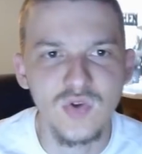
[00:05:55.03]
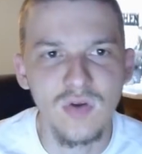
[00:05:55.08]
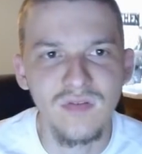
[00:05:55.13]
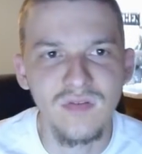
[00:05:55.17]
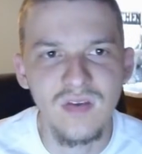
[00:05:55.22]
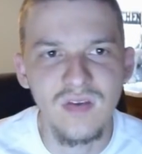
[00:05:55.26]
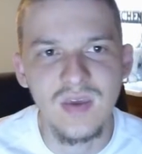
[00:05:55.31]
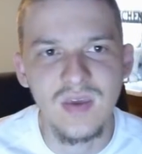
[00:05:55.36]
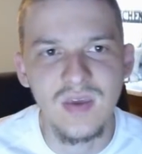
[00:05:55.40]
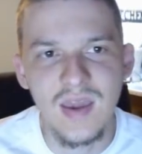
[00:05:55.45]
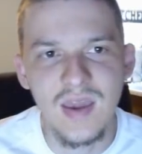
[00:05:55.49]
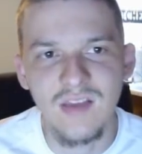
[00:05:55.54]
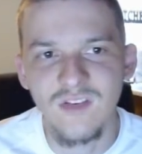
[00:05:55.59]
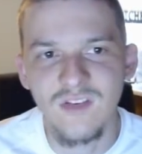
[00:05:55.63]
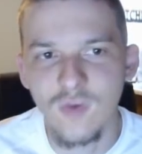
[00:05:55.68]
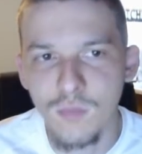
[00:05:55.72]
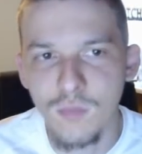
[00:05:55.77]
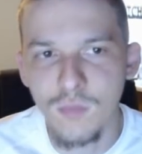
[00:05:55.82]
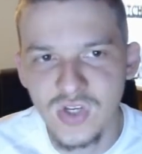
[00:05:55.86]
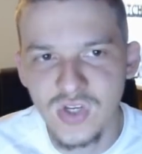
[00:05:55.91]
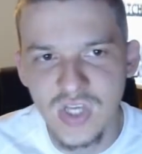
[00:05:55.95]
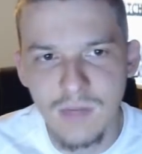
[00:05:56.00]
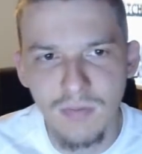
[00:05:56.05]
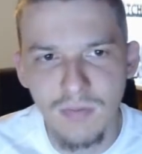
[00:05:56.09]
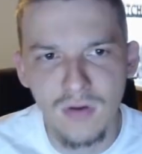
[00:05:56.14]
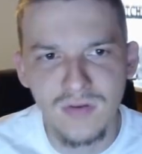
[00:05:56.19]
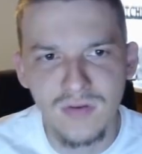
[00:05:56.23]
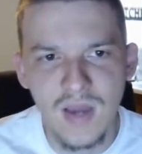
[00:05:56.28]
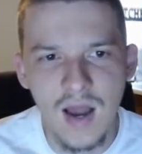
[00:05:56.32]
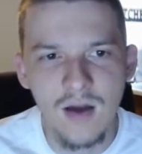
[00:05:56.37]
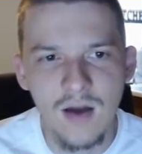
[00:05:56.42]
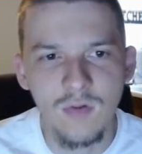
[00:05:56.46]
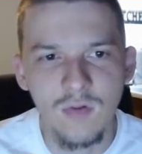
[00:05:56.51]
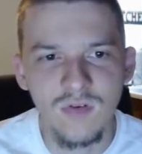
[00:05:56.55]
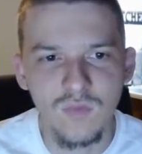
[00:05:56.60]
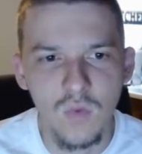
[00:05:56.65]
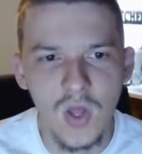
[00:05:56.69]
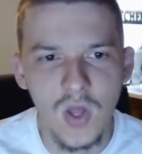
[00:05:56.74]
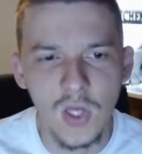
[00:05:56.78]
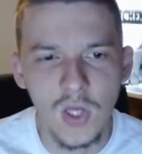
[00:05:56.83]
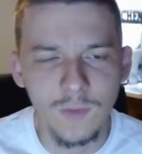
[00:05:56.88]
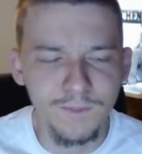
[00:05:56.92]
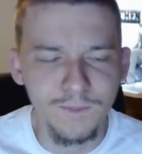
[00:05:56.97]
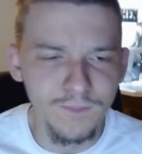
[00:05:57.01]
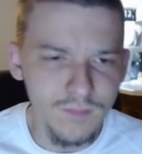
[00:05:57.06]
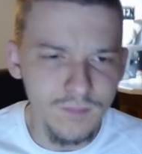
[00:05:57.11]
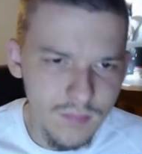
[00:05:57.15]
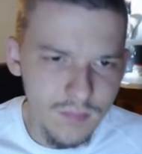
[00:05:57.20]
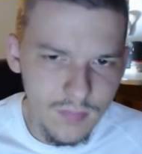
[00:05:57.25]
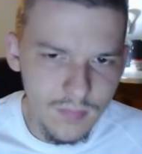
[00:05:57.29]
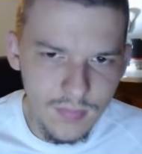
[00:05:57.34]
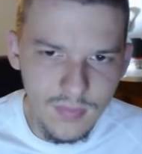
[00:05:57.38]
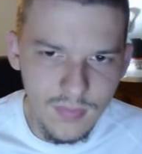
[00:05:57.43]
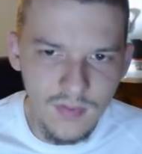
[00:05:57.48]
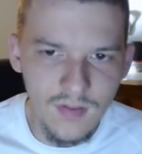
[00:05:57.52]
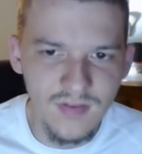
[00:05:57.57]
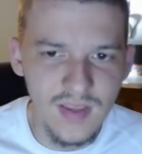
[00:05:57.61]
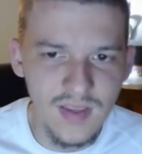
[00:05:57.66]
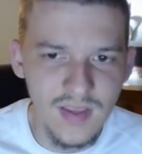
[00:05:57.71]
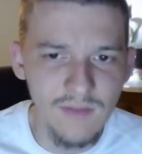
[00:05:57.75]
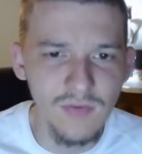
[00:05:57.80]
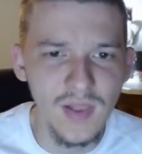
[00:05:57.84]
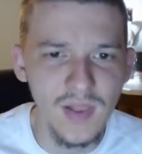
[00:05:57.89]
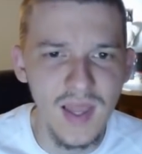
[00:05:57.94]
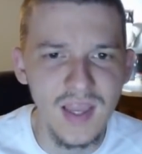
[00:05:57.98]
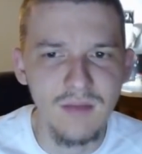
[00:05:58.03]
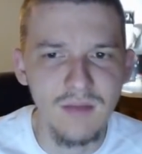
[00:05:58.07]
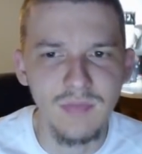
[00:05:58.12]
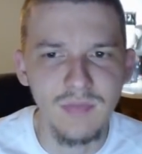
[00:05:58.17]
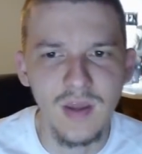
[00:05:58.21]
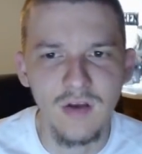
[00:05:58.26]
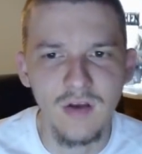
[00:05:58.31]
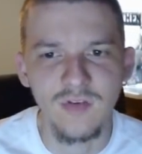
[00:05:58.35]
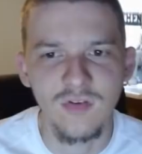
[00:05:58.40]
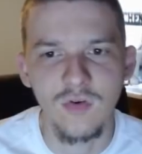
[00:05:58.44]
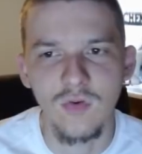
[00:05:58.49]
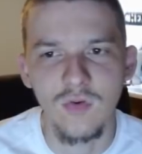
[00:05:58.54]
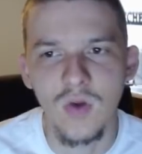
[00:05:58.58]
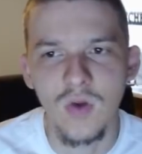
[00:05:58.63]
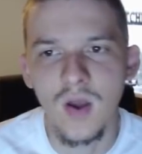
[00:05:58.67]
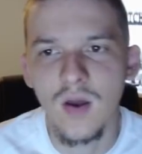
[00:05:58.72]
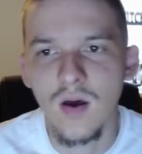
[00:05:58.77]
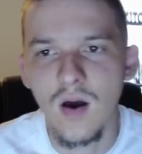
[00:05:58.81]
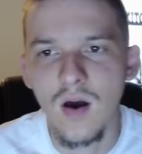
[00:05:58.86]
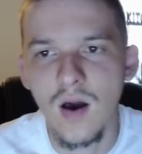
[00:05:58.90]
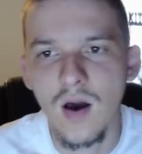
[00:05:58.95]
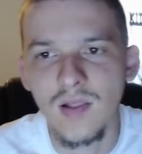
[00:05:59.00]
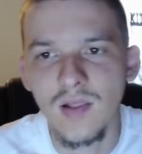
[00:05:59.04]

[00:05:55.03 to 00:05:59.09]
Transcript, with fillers: on DK. Super cheap on Yahoo as well. Definitely like him there too. Uh,